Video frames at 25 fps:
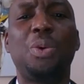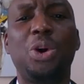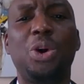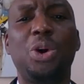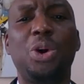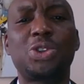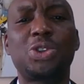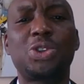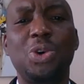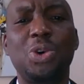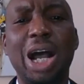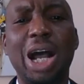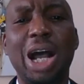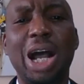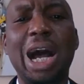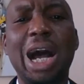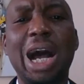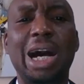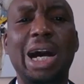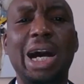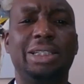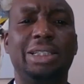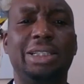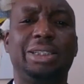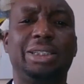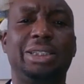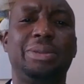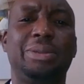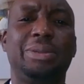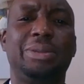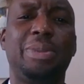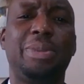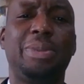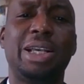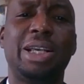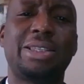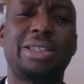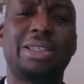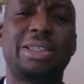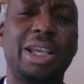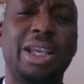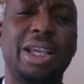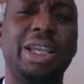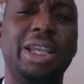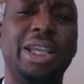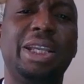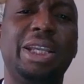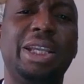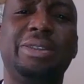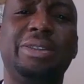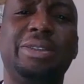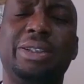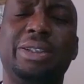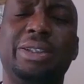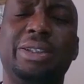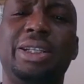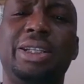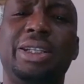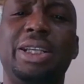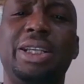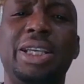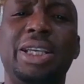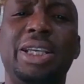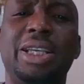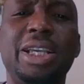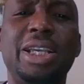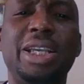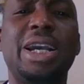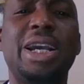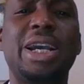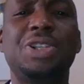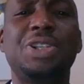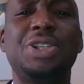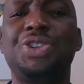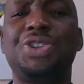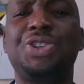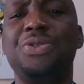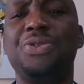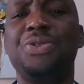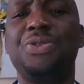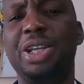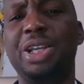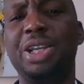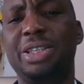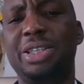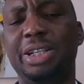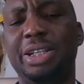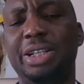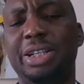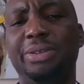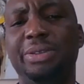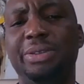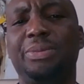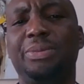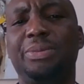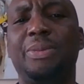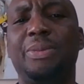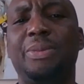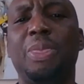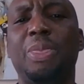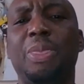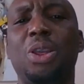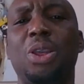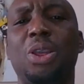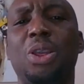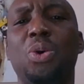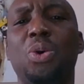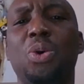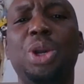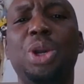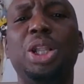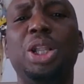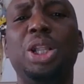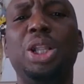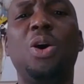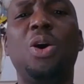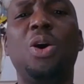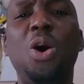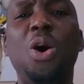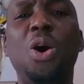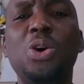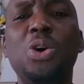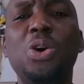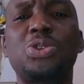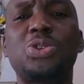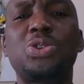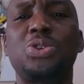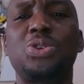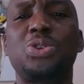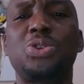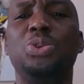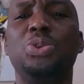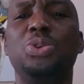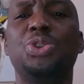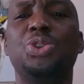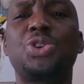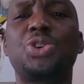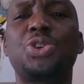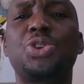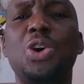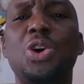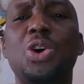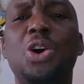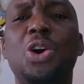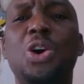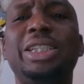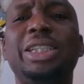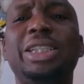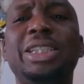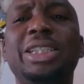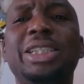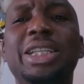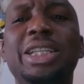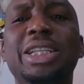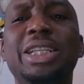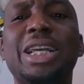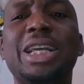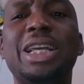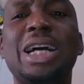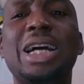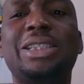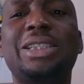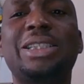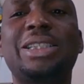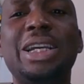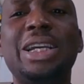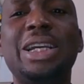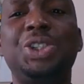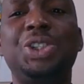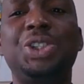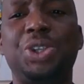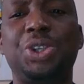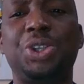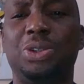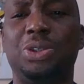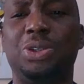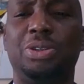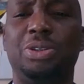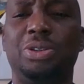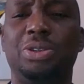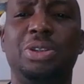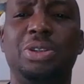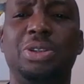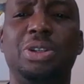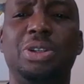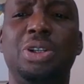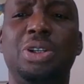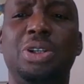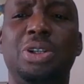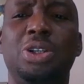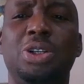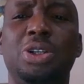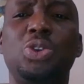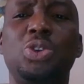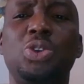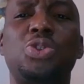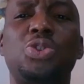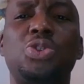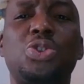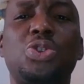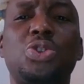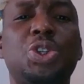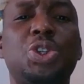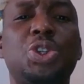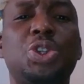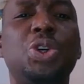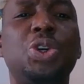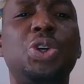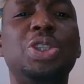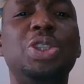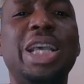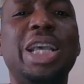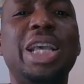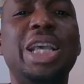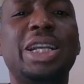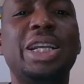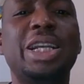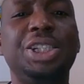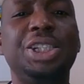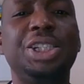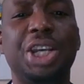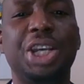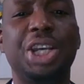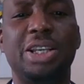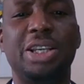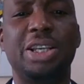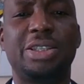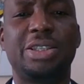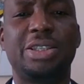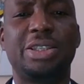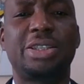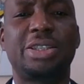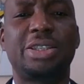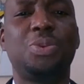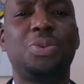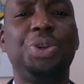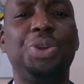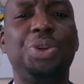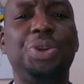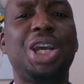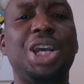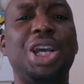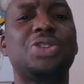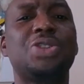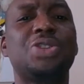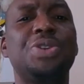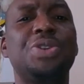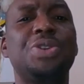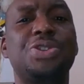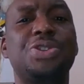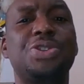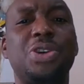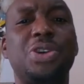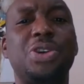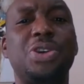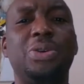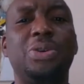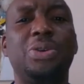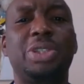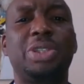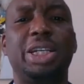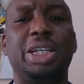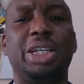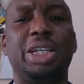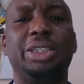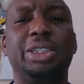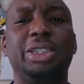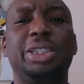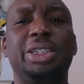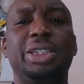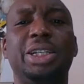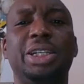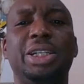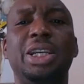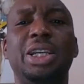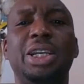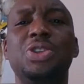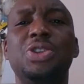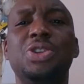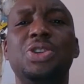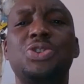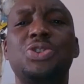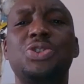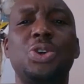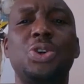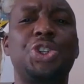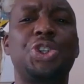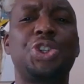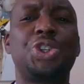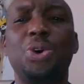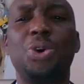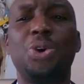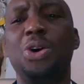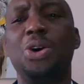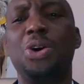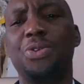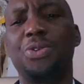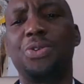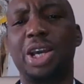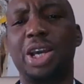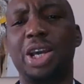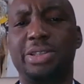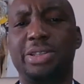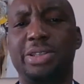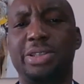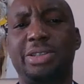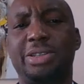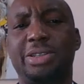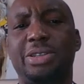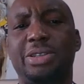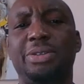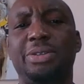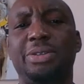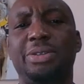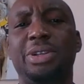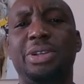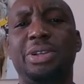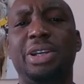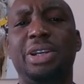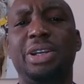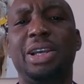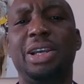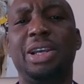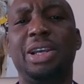I will also add by saying ESG rating will also draw the needed attention to social negligence, which has resulted in social unrest.